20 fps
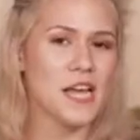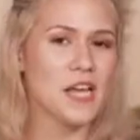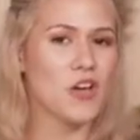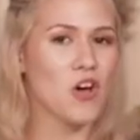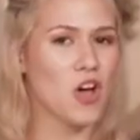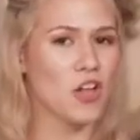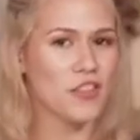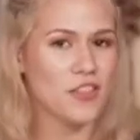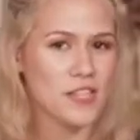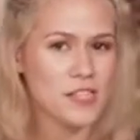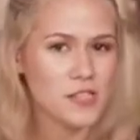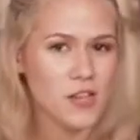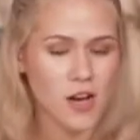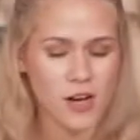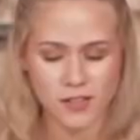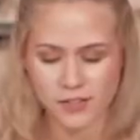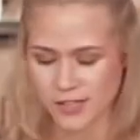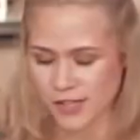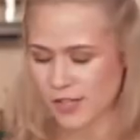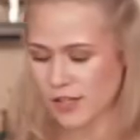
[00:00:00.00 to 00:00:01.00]
I called this
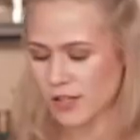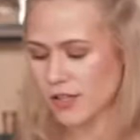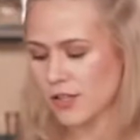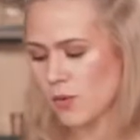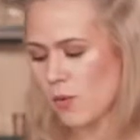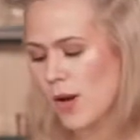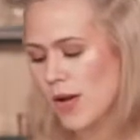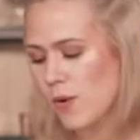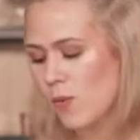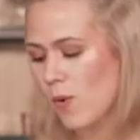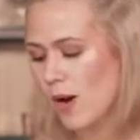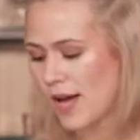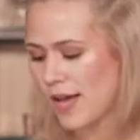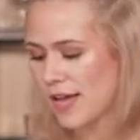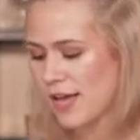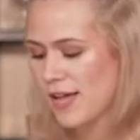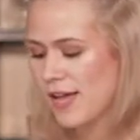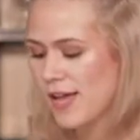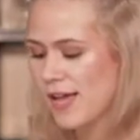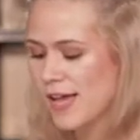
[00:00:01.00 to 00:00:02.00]
cocktail the Wai
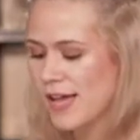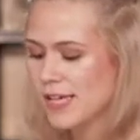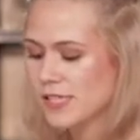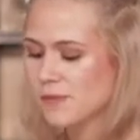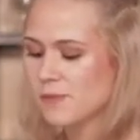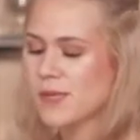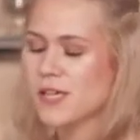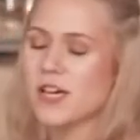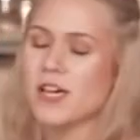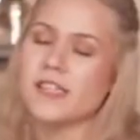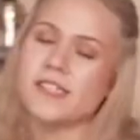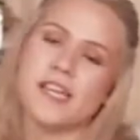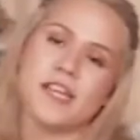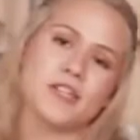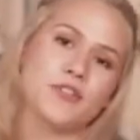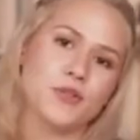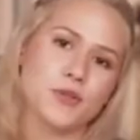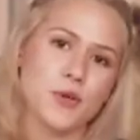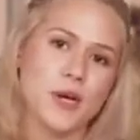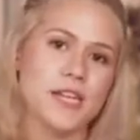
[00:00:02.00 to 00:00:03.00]
Wai is because I
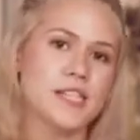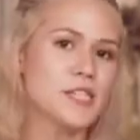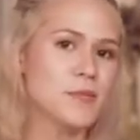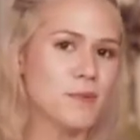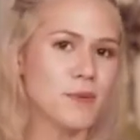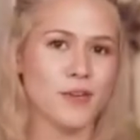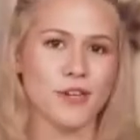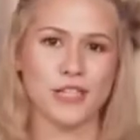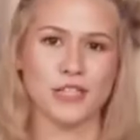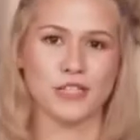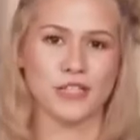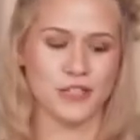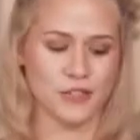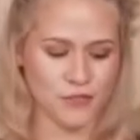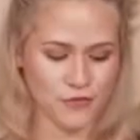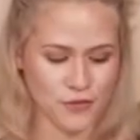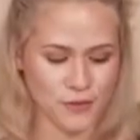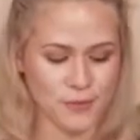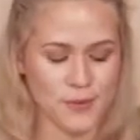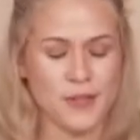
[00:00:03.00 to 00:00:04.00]
drew
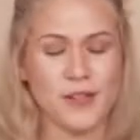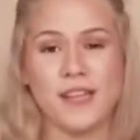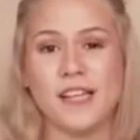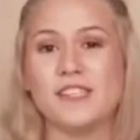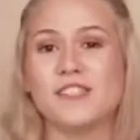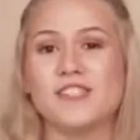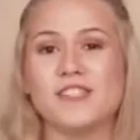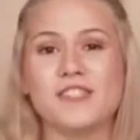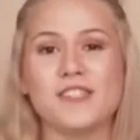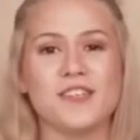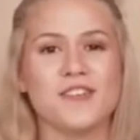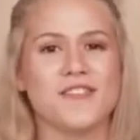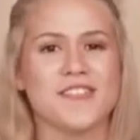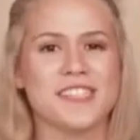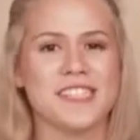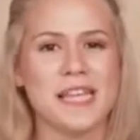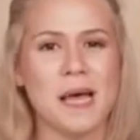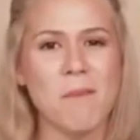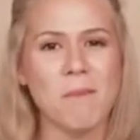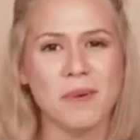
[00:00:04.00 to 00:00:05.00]
inspiration from the legend of the
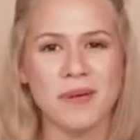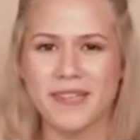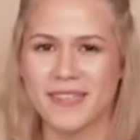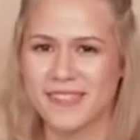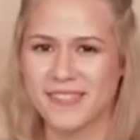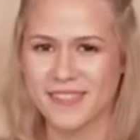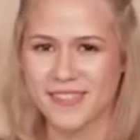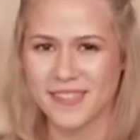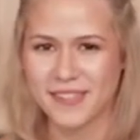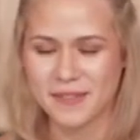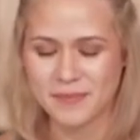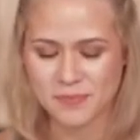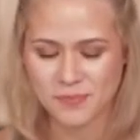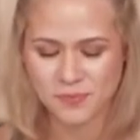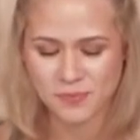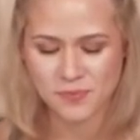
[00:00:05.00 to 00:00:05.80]
Sampaguita.